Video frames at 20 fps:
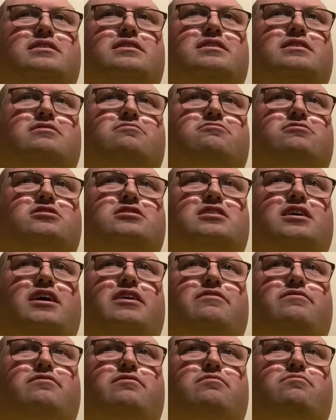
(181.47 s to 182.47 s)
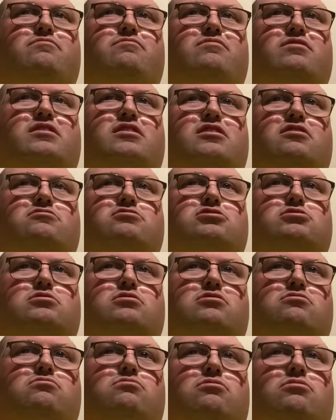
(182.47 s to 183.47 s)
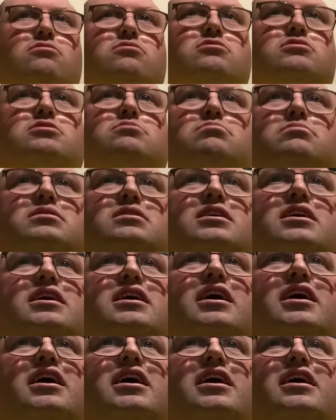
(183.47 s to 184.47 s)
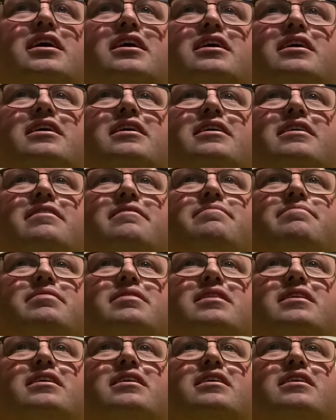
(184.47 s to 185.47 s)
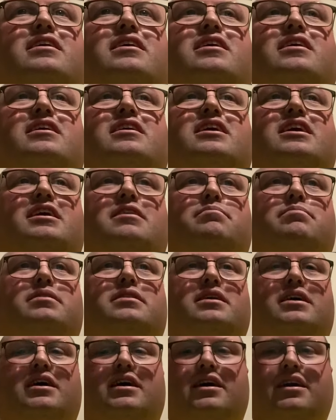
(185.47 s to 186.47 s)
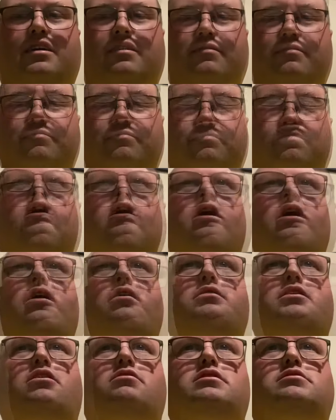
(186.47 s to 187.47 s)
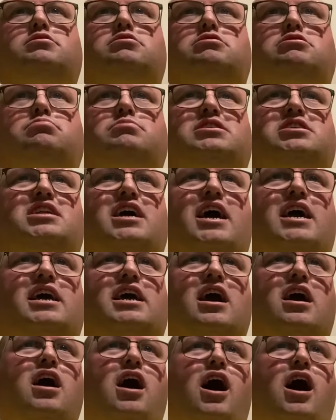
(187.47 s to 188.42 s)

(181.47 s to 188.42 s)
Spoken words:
it was so close quarters with the keeper there. Oh no, it's just a mistake.